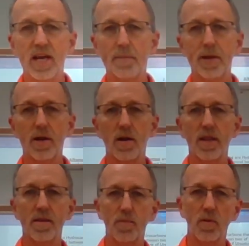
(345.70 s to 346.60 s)
up here
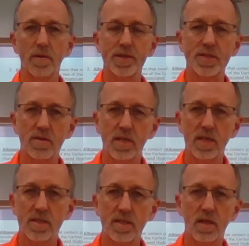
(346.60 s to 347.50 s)
on the board, Mr.
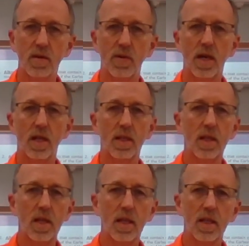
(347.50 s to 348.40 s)
Keister? Well,
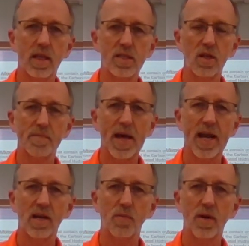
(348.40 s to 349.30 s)
let's look back
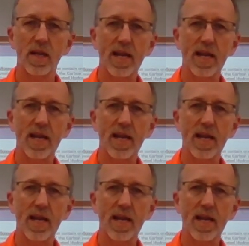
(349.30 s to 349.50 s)
at what an